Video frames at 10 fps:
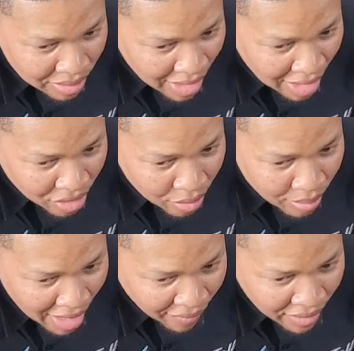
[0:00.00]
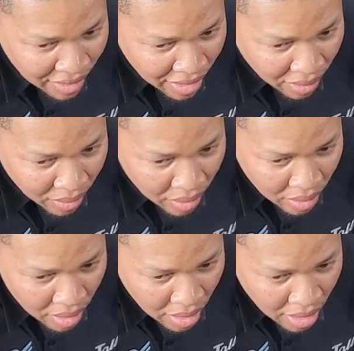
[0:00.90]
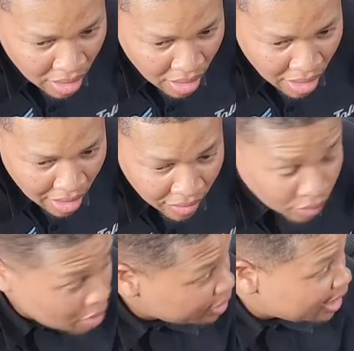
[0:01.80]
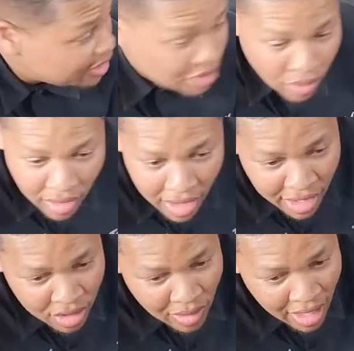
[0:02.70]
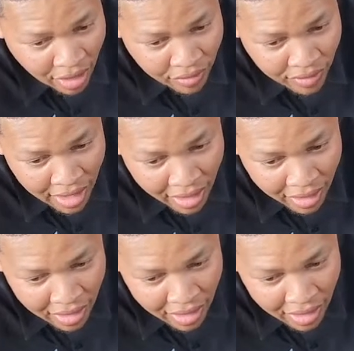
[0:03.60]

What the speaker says: not too bad of a deal. The Road King's doing good. It's right over there.